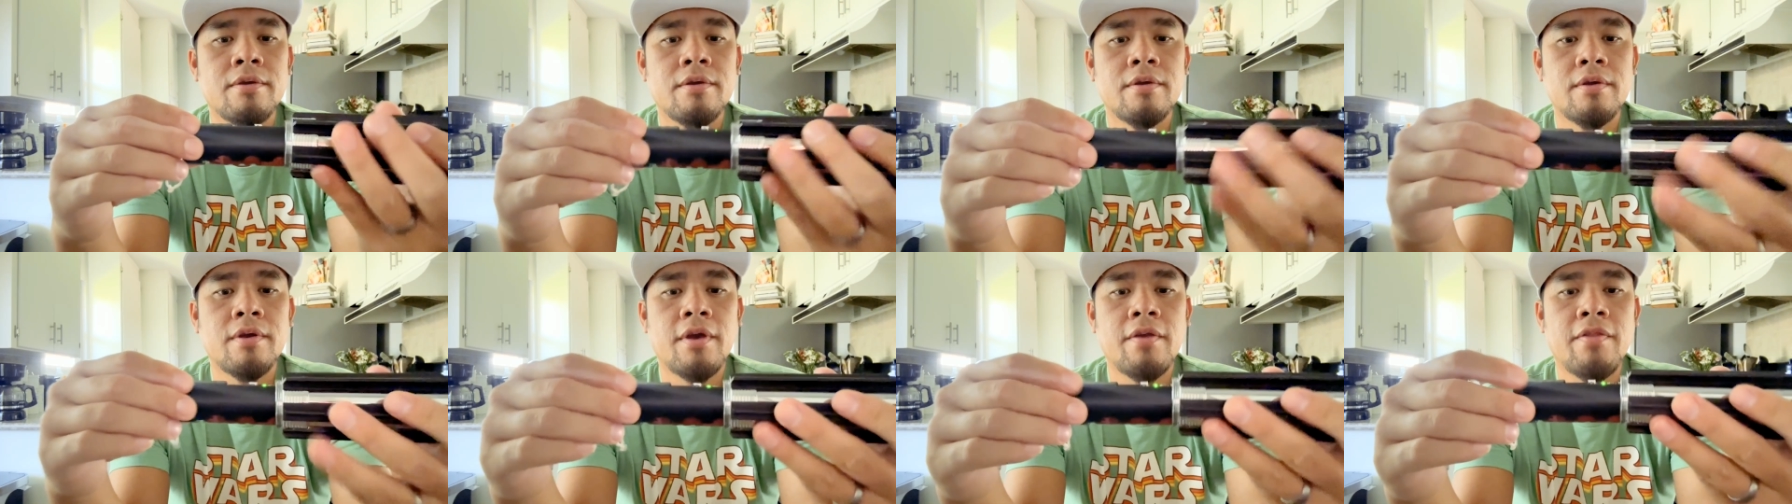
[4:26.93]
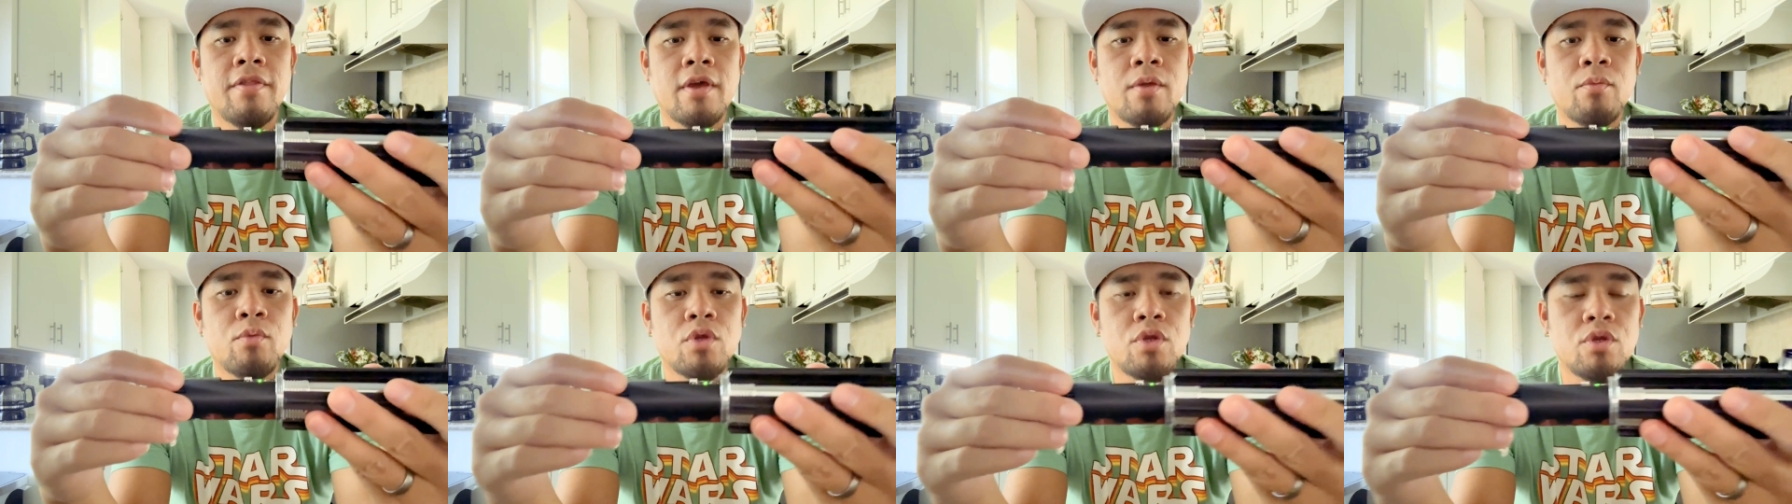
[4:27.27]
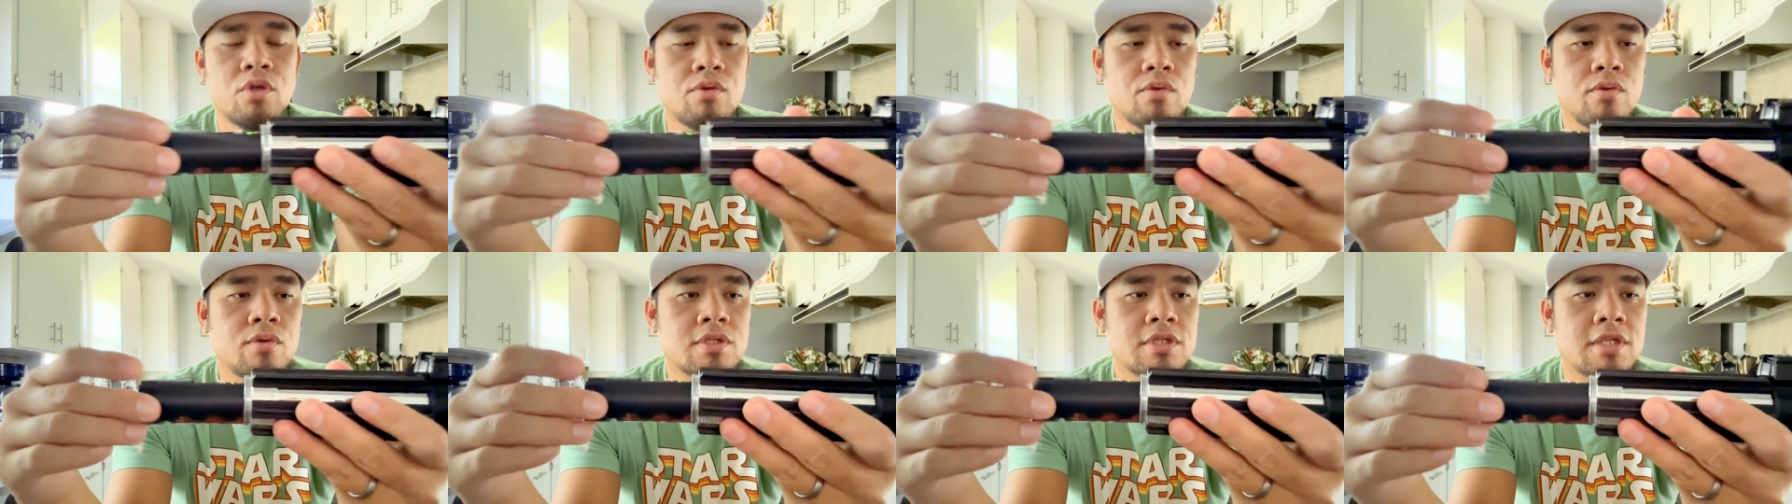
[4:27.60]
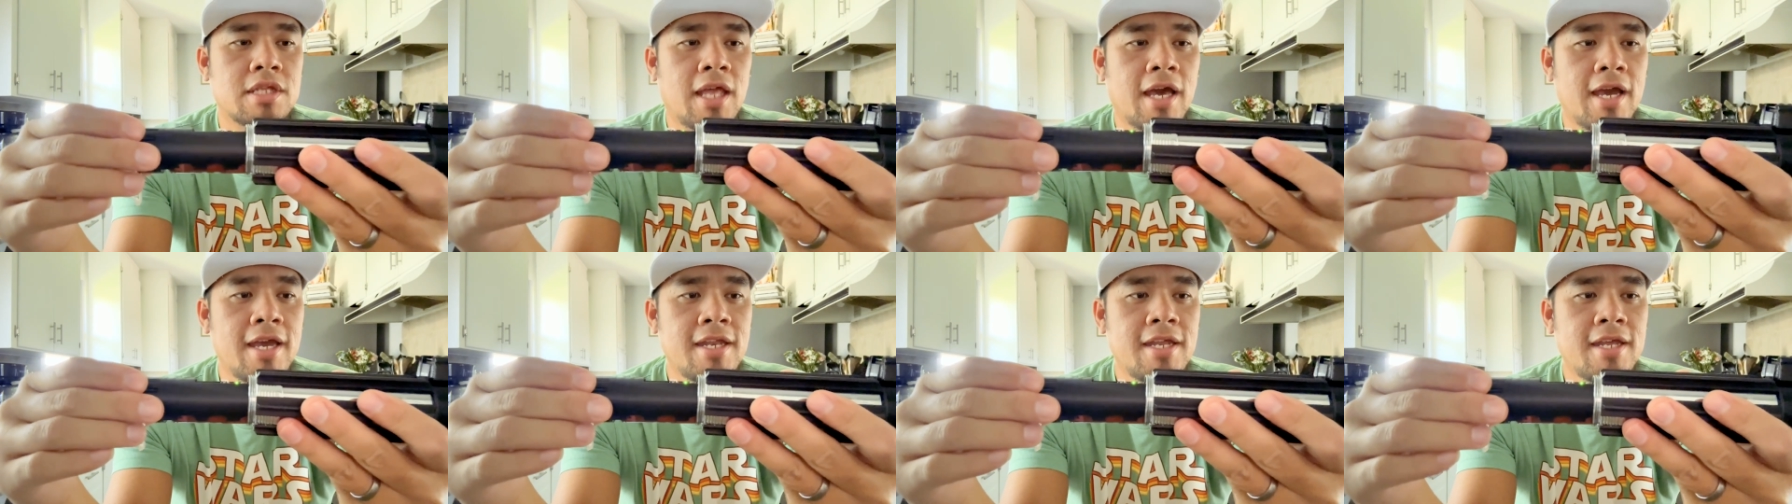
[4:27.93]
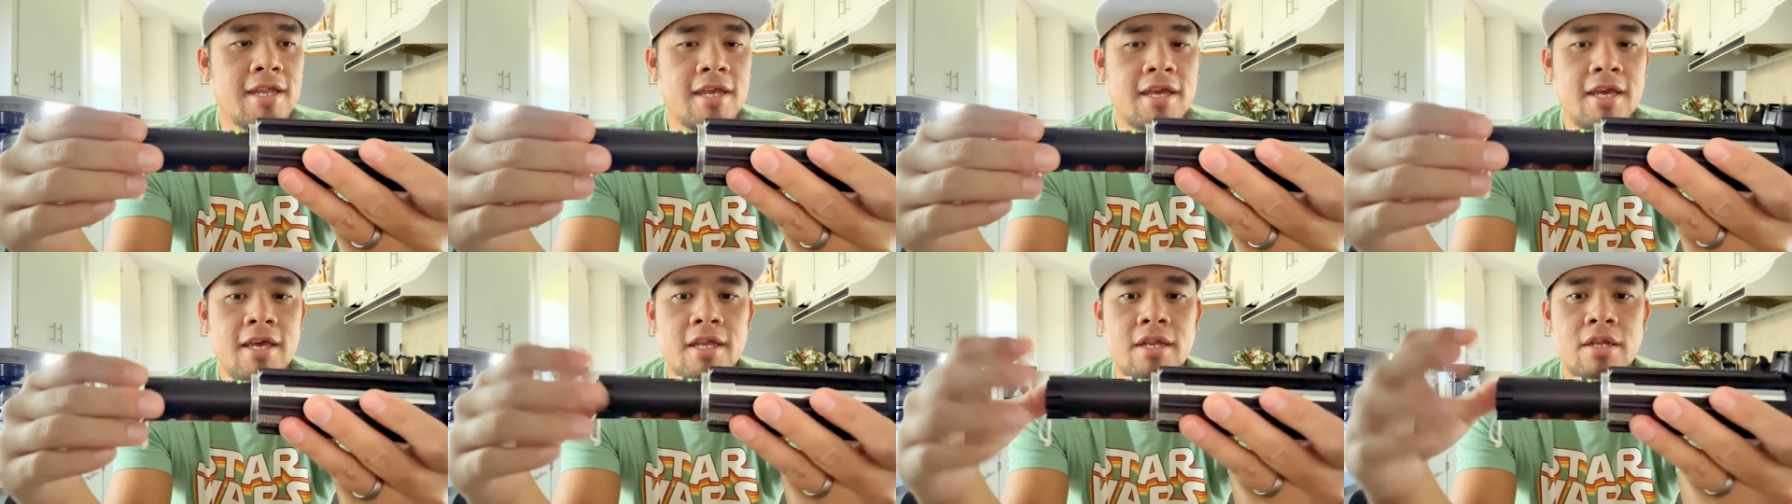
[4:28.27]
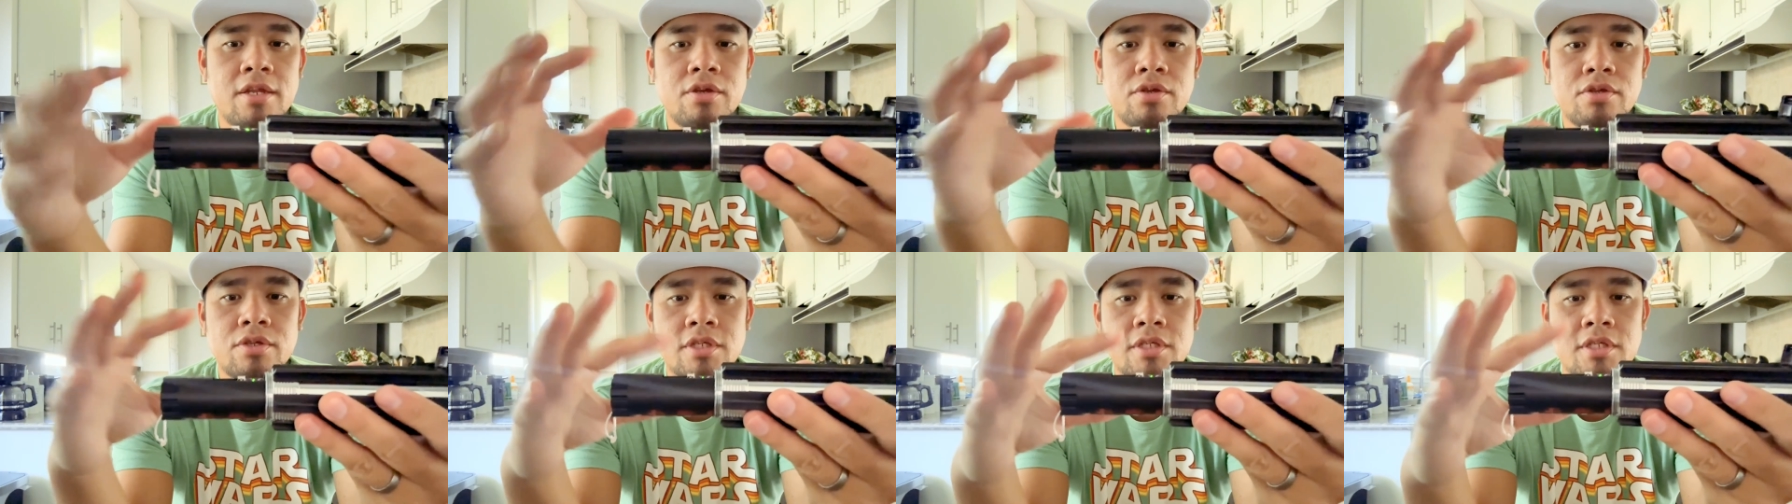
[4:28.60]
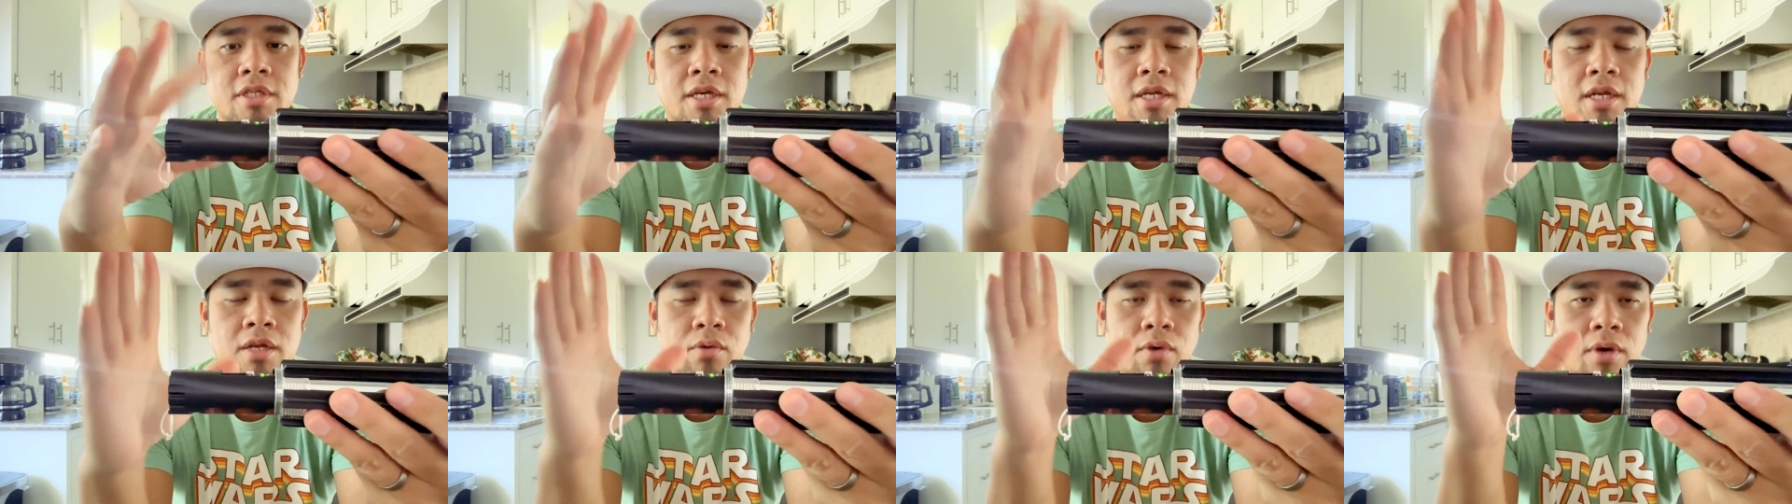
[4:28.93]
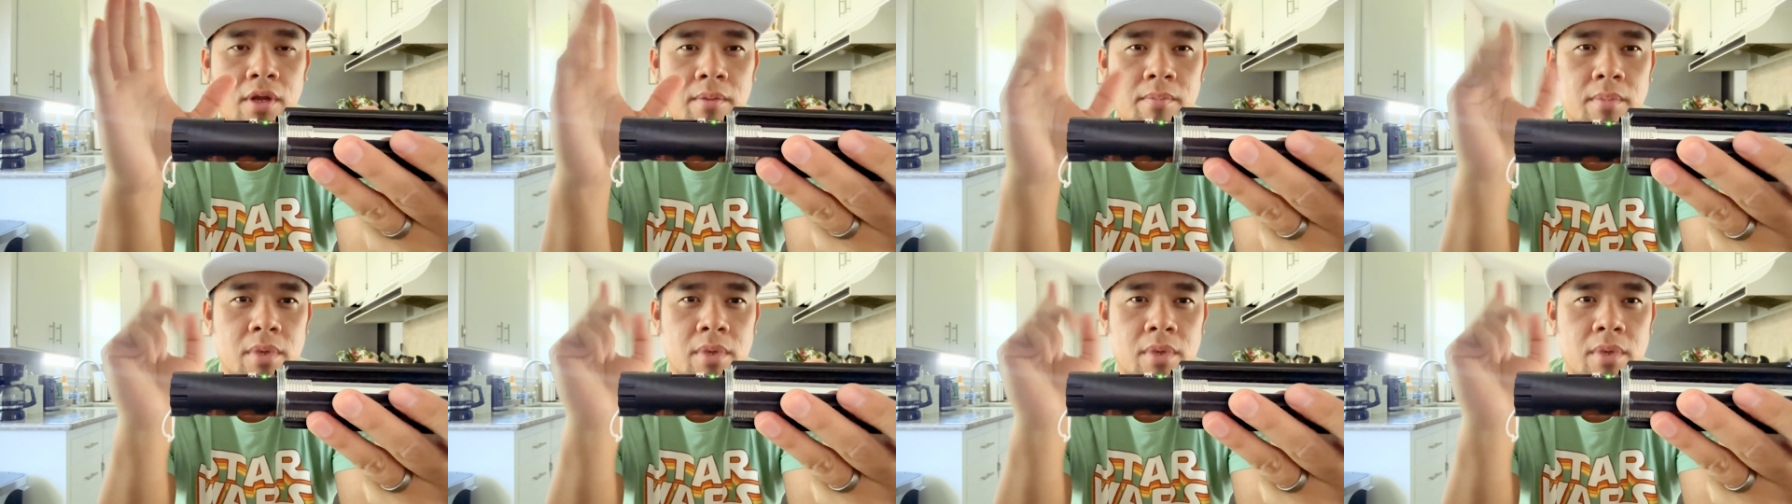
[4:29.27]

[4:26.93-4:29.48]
And then when you slide it in, you're just gonna wanna